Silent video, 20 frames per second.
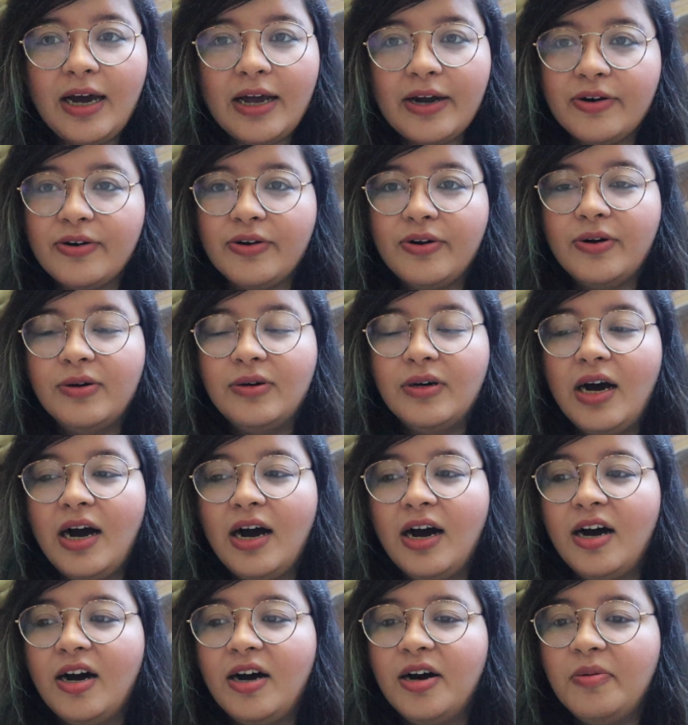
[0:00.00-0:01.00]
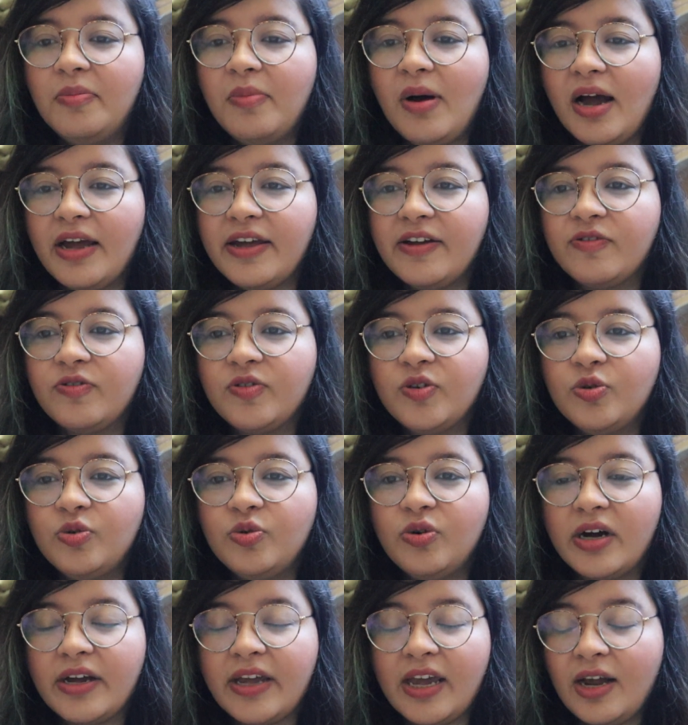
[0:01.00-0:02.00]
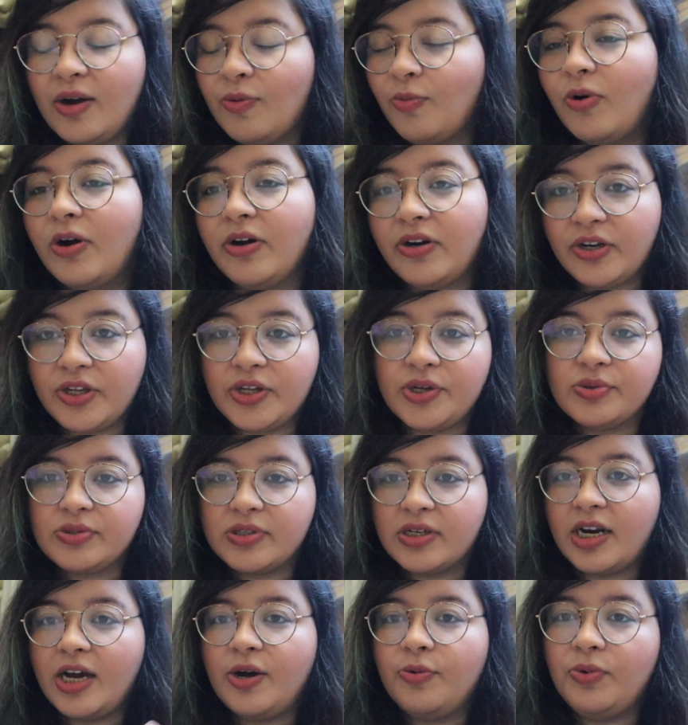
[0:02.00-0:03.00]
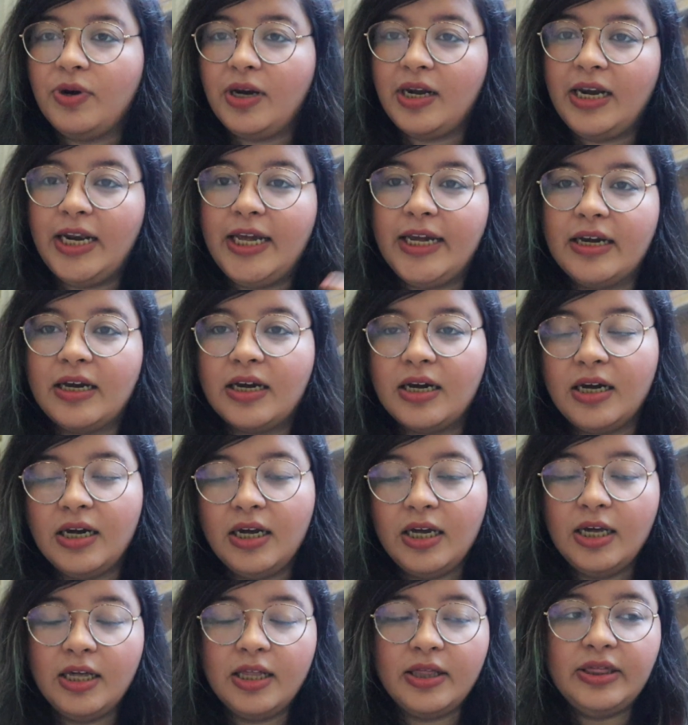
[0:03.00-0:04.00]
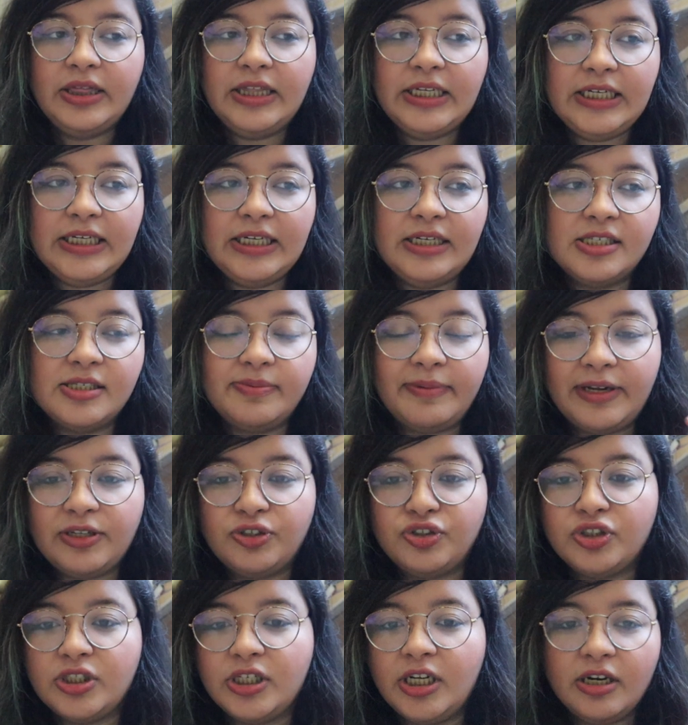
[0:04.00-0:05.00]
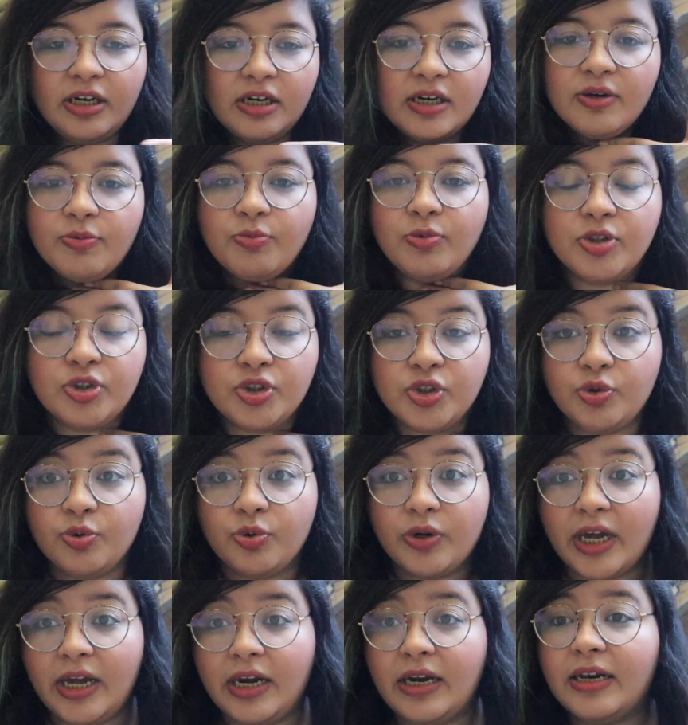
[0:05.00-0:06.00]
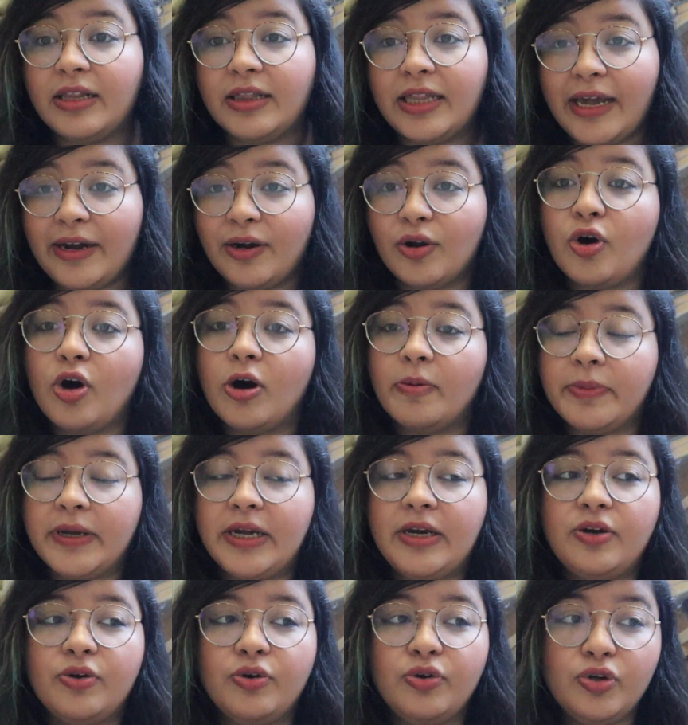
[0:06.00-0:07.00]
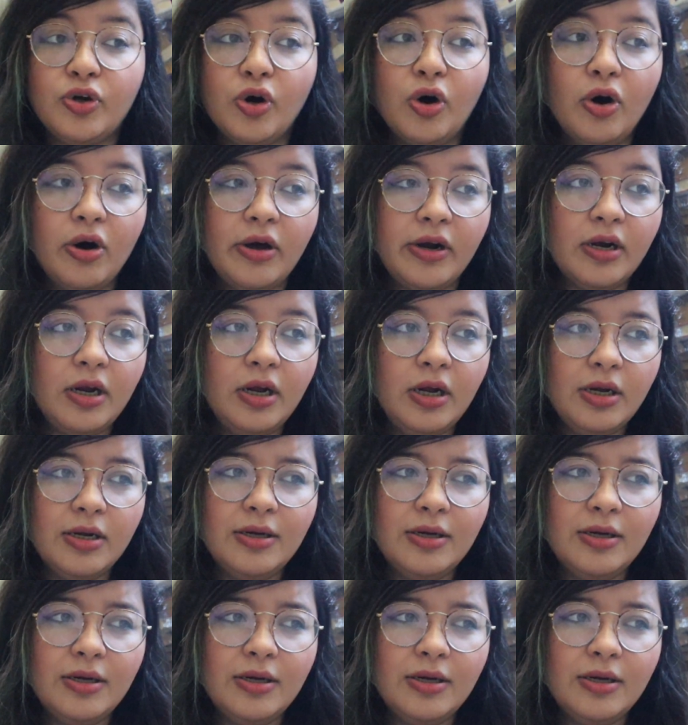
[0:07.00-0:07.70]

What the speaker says: I don't know. If you again want to use it, I will link the spreadsheet, which you can then copy to your